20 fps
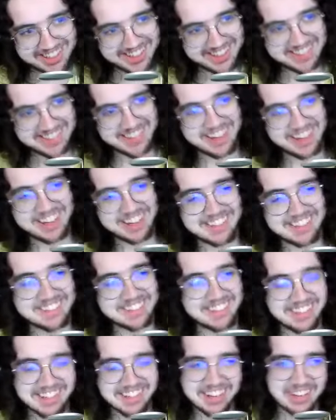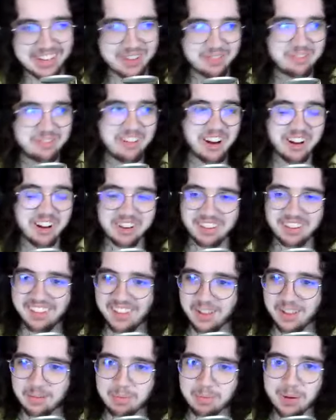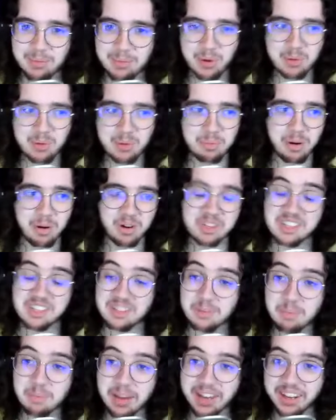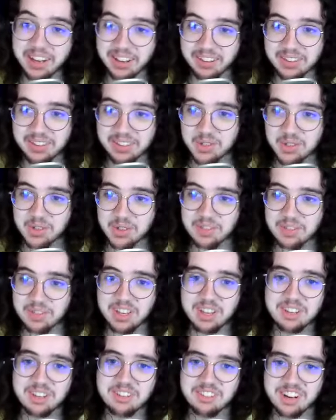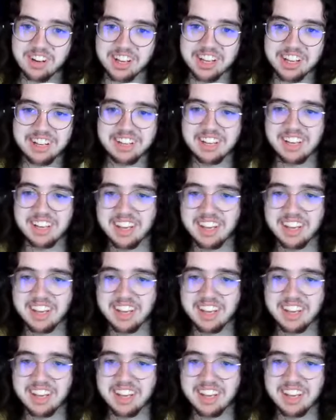dishonest and unfair to the other people participating in the trivia, right?